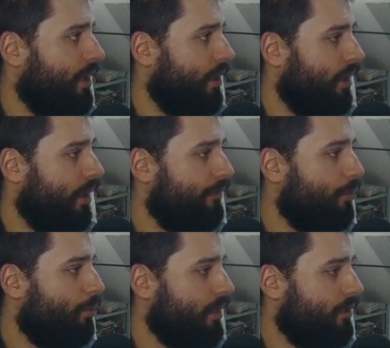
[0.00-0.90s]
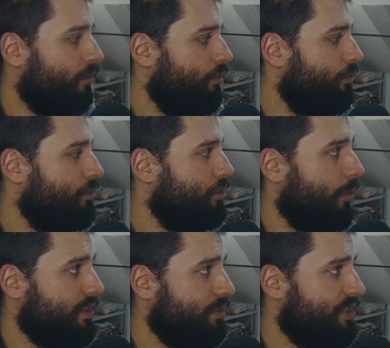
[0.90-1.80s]
if you want to, so
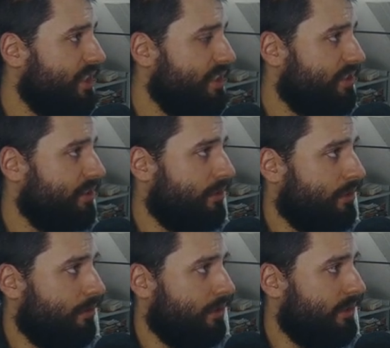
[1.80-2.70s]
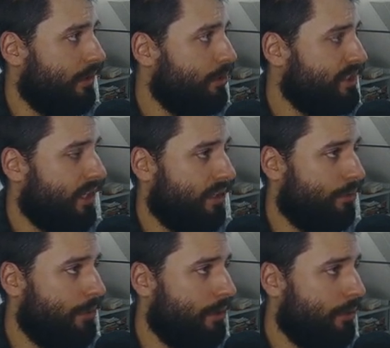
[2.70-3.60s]
as you see, it's uh, it looks like a
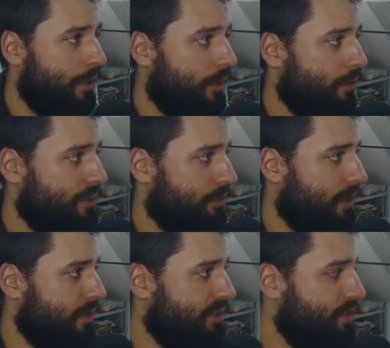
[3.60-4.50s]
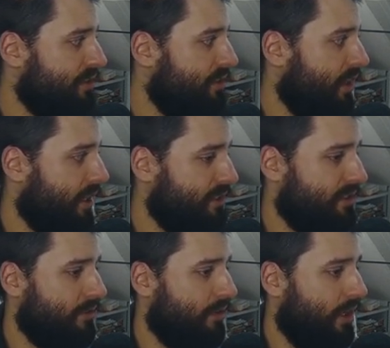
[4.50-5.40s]
terminal window. So there's just
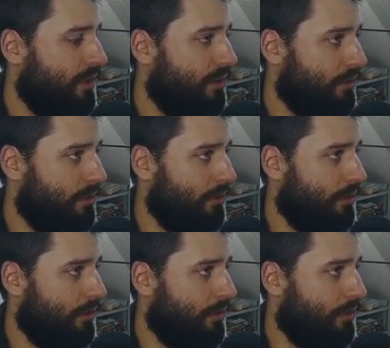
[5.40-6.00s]
text, and uh,